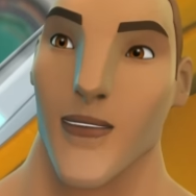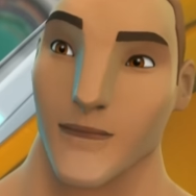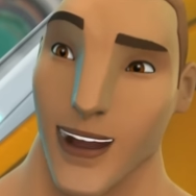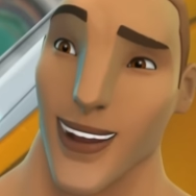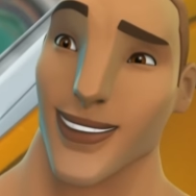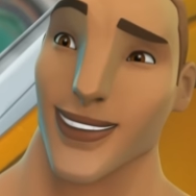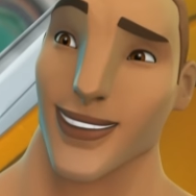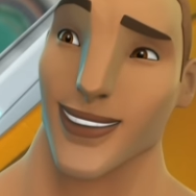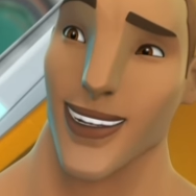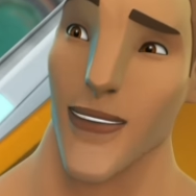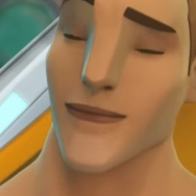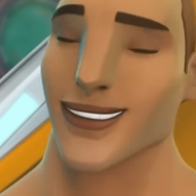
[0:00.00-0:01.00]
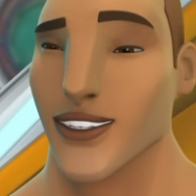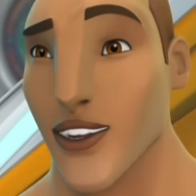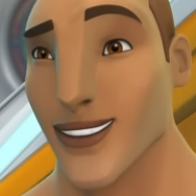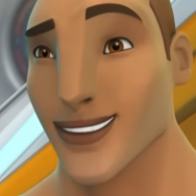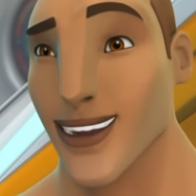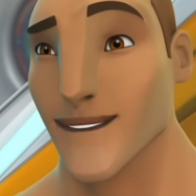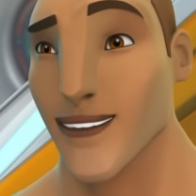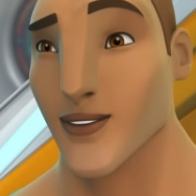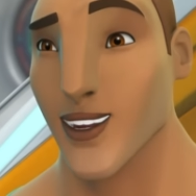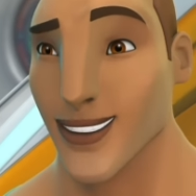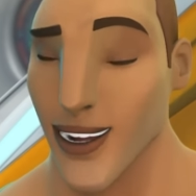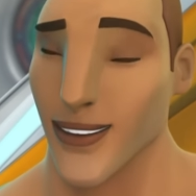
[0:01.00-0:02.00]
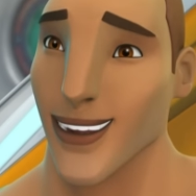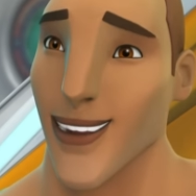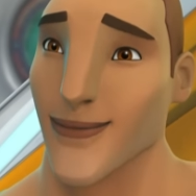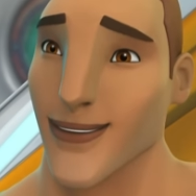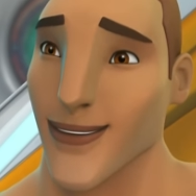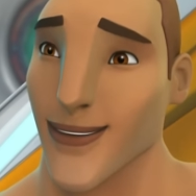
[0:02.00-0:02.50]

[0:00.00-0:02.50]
Come on. I'm sure Jeffrey will turn up.